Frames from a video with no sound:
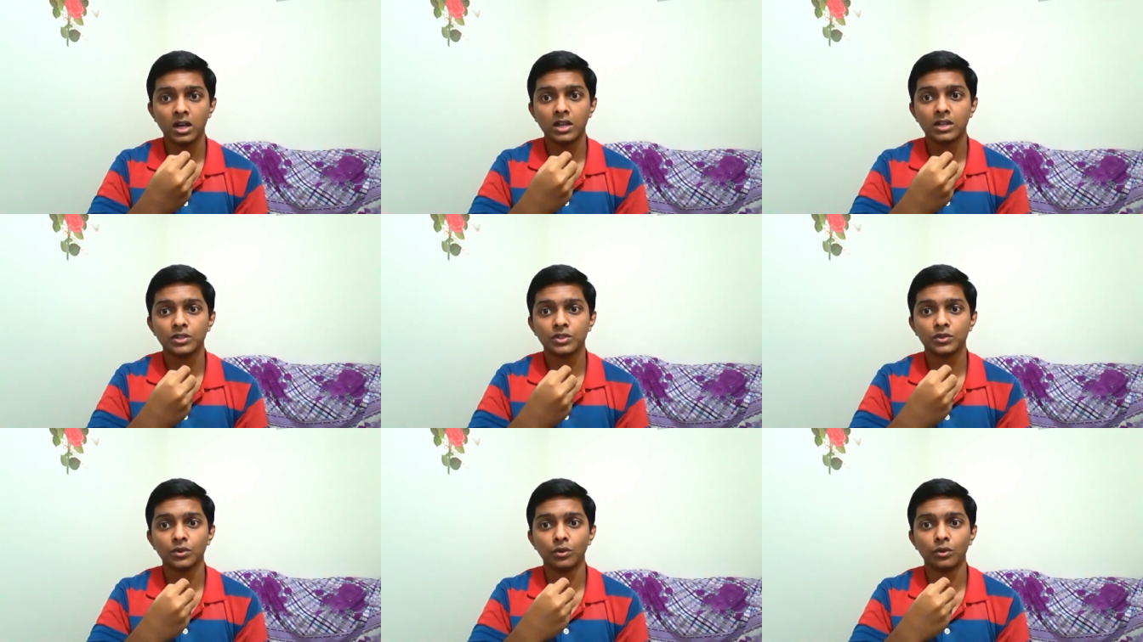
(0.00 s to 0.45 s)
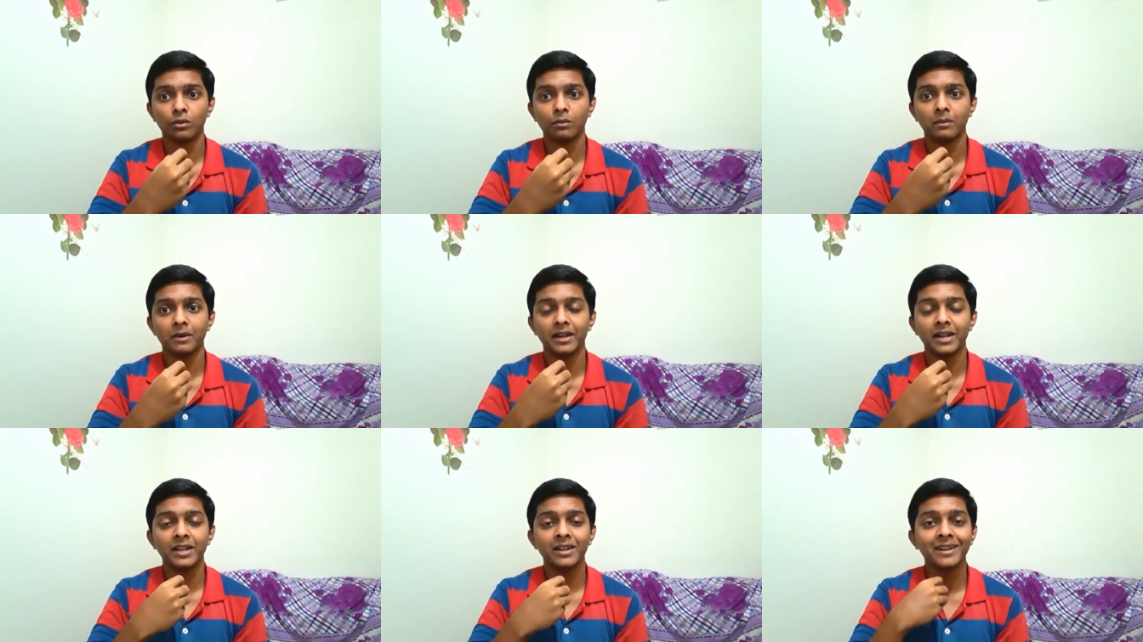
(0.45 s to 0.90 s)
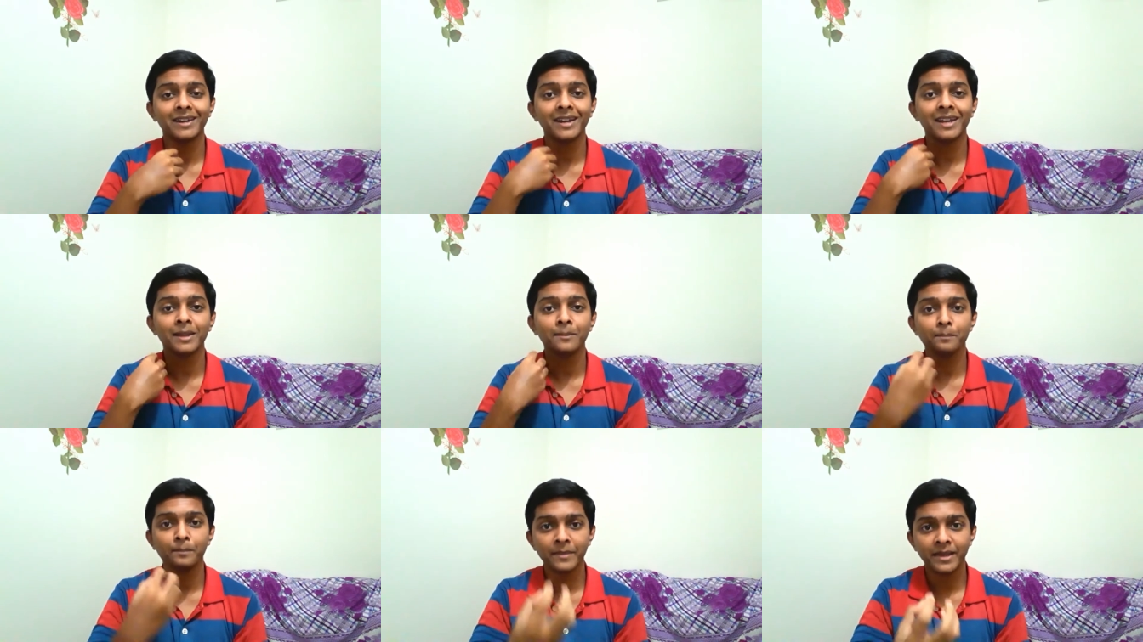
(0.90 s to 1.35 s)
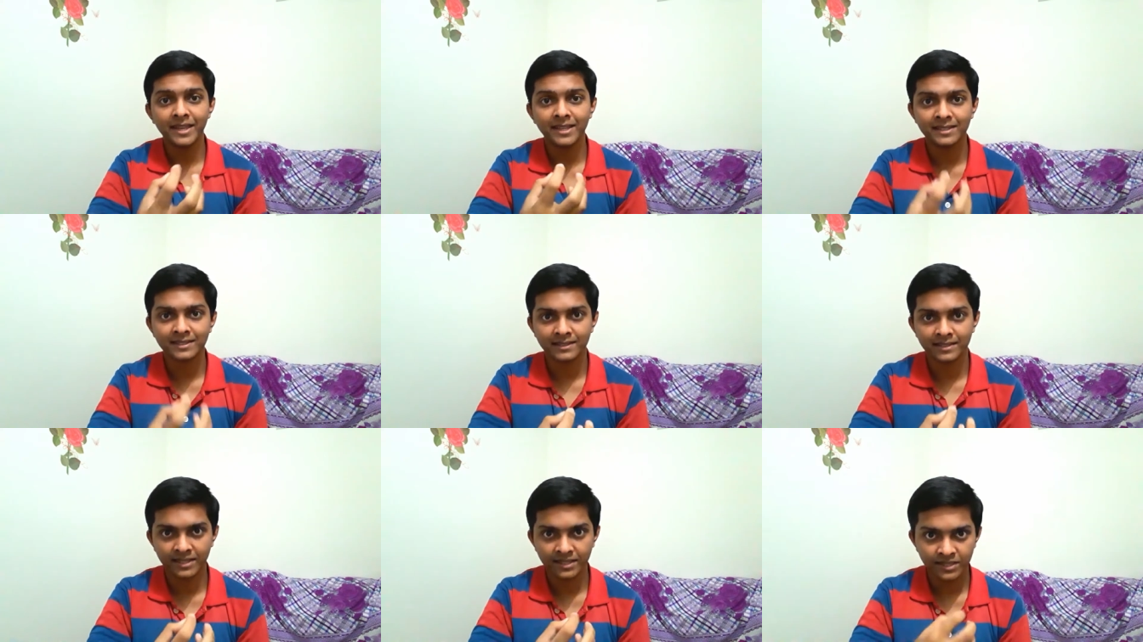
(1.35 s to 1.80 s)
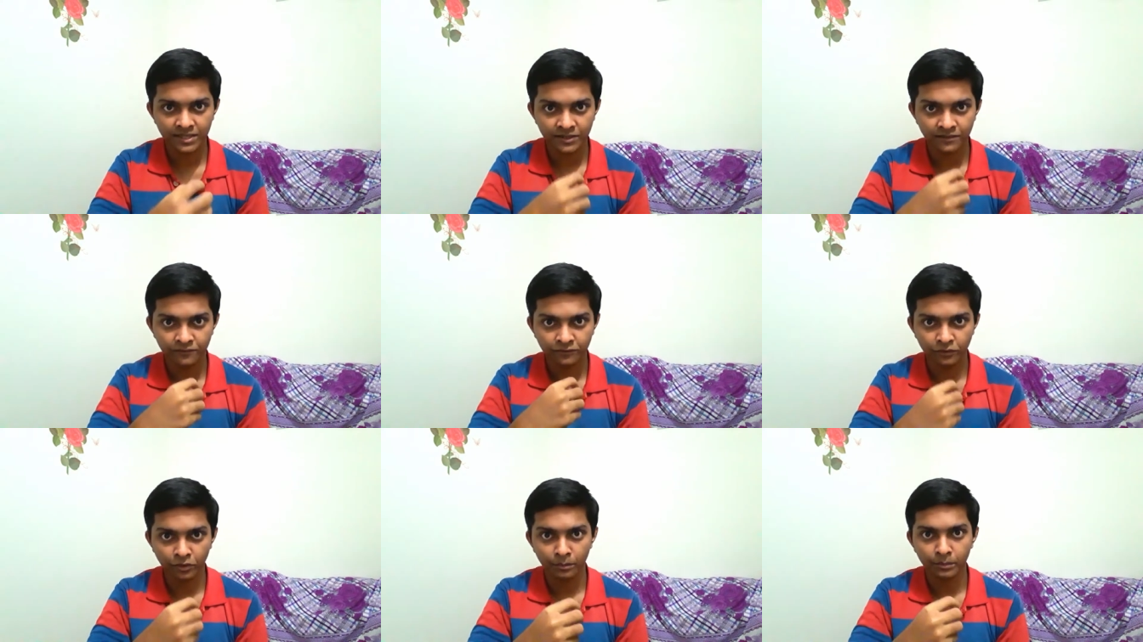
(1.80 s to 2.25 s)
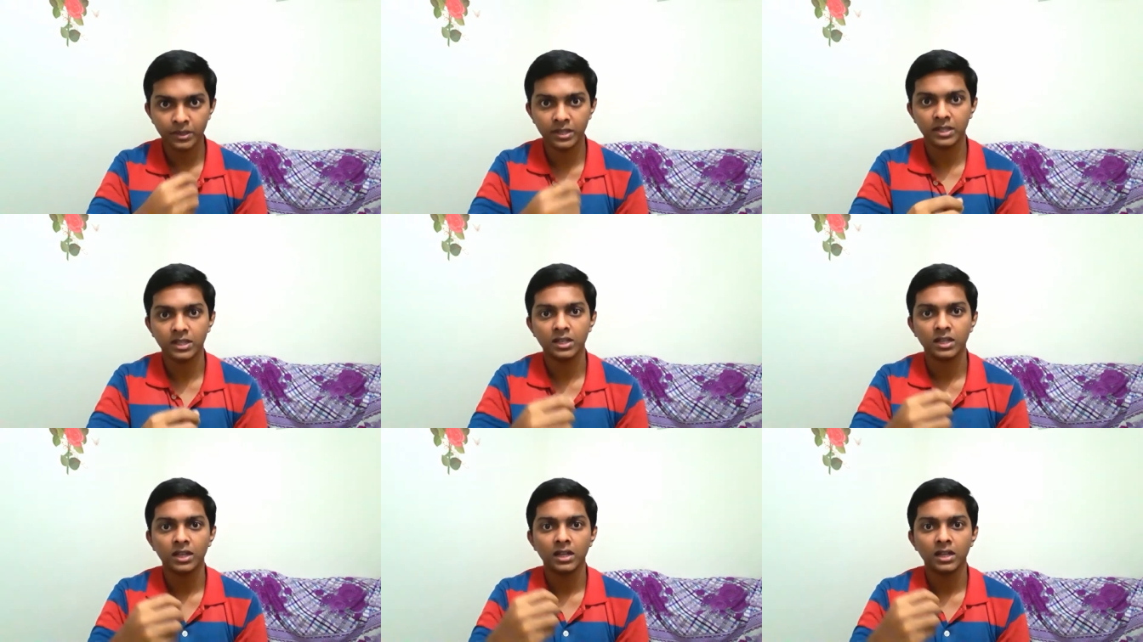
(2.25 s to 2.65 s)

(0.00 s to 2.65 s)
So it really makes sense for me